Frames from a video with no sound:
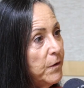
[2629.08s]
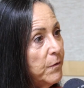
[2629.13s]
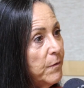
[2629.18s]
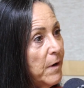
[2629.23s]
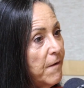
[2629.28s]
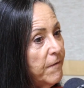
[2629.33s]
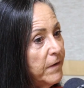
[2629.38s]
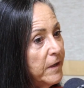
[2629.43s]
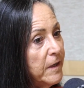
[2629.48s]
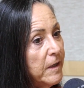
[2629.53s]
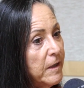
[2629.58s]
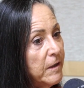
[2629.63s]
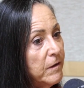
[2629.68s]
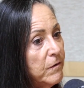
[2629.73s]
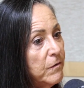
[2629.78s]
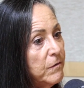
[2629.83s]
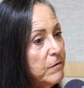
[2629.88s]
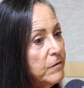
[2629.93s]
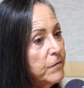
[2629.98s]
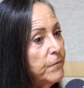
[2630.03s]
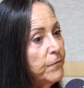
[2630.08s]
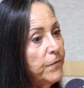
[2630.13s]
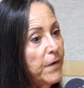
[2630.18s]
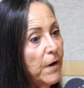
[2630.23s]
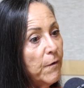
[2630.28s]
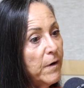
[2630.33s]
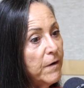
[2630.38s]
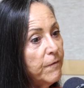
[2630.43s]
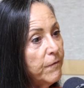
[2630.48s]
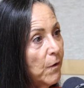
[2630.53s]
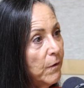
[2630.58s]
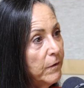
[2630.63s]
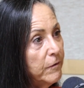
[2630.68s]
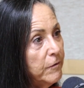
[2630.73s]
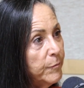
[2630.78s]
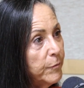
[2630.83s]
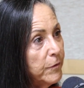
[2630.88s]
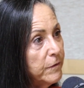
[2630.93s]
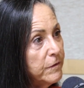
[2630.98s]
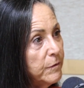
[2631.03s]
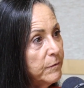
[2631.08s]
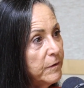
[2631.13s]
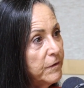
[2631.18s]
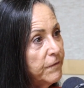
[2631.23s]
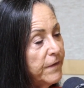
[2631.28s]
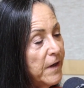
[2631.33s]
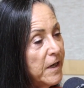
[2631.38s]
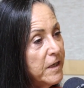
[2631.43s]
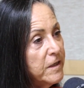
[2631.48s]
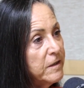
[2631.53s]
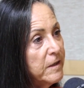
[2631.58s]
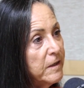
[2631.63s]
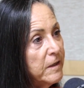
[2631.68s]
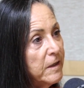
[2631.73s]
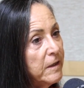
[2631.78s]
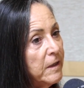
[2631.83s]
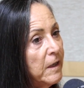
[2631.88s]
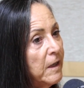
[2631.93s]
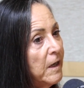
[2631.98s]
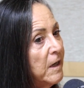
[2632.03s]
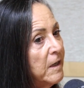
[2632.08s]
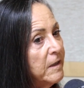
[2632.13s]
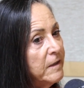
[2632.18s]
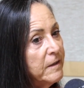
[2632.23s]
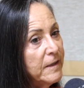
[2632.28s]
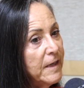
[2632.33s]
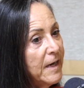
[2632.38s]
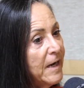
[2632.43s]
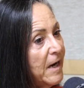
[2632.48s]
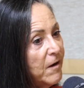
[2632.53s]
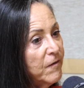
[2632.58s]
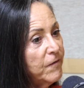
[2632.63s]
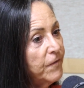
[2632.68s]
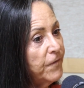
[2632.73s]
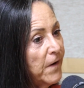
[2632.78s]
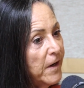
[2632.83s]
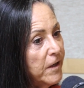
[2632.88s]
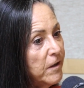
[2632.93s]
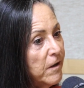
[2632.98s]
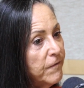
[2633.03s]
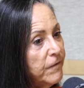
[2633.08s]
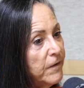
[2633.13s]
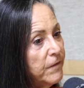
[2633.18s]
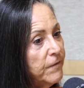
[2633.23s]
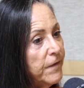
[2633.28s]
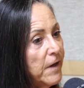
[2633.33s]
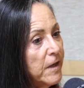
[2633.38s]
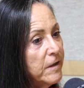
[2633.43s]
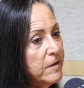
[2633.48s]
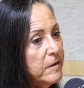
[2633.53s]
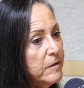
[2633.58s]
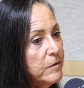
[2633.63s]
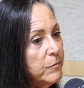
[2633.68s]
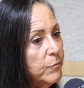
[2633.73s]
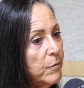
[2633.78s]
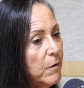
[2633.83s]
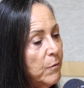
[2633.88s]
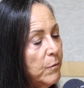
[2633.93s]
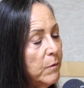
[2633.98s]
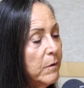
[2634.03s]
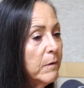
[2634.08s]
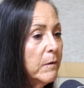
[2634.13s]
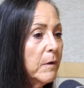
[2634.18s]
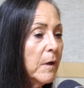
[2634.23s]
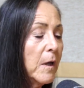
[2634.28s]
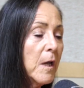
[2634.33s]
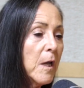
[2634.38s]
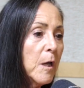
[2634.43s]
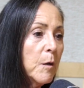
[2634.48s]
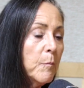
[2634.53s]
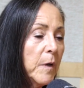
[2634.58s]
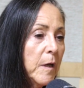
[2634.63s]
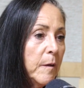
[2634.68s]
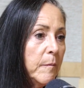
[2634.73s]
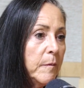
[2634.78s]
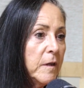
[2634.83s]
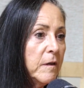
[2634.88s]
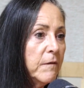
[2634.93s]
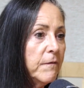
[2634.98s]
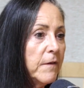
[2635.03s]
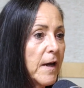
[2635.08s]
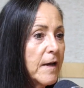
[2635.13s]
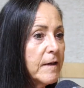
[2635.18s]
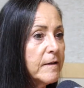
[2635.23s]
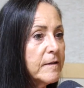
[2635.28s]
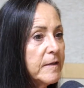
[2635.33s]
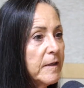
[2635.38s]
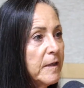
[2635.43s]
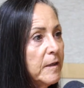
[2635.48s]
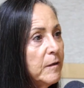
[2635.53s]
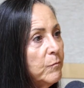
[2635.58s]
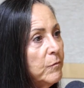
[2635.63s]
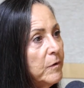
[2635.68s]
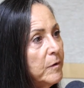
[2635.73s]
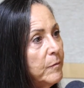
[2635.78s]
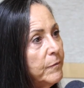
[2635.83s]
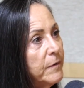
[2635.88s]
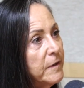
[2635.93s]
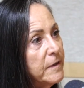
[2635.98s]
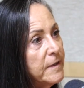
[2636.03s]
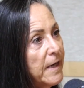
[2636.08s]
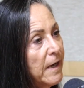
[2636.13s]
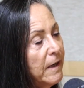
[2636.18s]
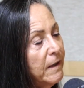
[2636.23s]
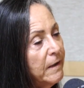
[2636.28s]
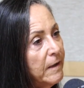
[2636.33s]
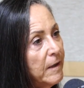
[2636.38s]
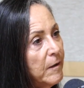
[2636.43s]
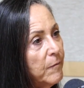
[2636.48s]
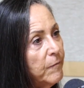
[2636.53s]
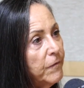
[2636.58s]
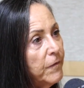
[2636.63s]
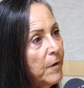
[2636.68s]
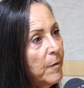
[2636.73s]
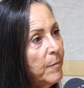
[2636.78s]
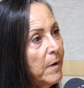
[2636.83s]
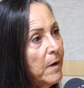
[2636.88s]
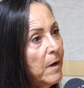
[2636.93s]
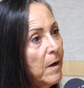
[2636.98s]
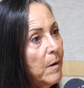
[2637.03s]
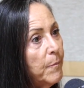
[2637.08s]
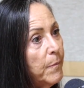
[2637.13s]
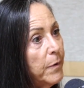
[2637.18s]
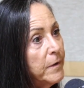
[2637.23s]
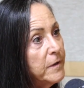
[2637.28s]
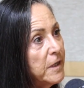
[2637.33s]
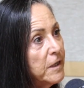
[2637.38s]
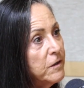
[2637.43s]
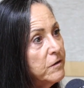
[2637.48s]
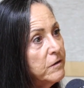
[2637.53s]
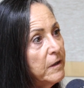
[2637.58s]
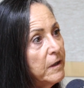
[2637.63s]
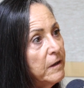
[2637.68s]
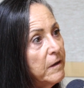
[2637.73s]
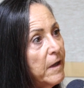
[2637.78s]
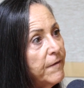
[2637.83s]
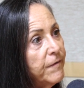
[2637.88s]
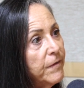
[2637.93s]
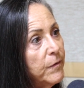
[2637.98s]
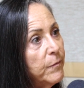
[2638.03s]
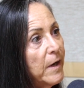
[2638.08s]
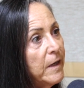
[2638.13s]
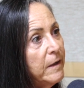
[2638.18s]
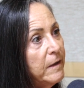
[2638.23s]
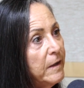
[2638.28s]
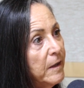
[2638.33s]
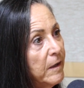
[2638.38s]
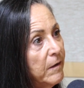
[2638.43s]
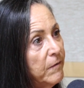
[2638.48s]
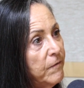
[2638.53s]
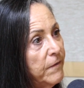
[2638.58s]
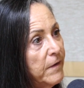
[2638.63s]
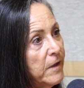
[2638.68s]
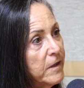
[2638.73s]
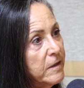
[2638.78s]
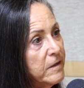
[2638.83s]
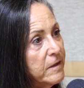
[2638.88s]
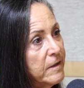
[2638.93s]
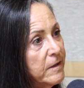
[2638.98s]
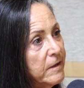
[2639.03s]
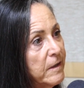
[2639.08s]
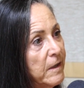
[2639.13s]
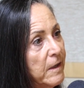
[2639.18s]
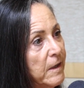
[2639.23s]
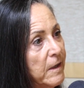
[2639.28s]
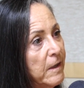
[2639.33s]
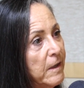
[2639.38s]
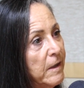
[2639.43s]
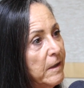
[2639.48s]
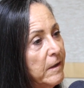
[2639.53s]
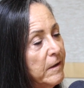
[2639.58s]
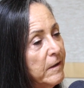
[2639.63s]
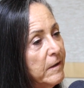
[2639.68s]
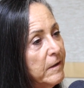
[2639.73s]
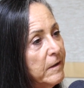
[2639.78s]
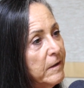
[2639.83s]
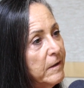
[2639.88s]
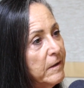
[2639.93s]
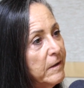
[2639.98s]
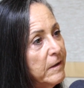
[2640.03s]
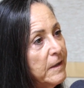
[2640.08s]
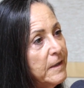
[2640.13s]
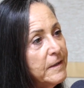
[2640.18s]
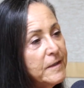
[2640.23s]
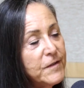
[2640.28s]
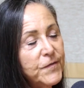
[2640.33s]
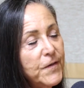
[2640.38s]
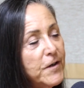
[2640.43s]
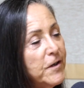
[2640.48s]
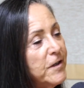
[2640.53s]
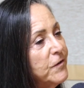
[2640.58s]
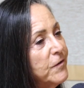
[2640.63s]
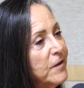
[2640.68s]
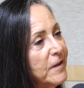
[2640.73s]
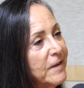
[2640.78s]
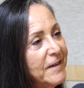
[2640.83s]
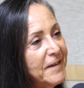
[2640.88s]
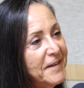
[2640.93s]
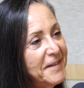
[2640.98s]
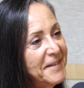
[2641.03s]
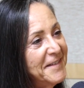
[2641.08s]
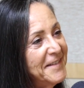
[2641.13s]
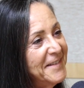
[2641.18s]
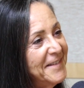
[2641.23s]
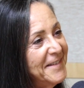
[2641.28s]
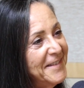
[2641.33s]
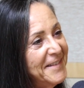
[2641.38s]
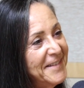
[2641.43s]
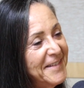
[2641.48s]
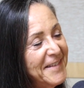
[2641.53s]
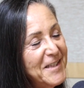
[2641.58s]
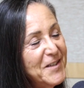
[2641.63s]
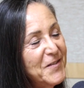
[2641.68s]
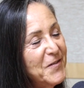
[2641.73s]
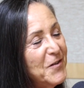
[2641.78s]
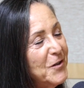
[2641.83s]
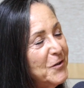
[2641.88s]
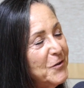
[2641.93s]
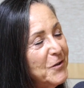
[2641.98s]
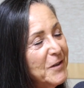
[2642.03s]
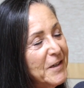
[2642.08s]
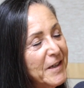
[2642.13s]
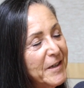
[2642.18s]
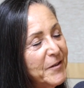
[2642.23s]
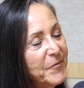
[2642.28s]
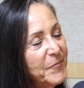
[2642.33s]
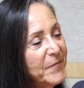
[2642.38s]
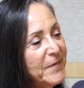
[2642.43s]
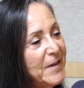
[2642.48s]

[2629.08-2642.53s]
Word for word: you have a kid who's very vulnerable to infection and can't fight off infections, well, well, maybe the vaccine would protect them from a potentially life threatening infection. Yeah, it's very tricky. It's very it's tricky. tricky. Again,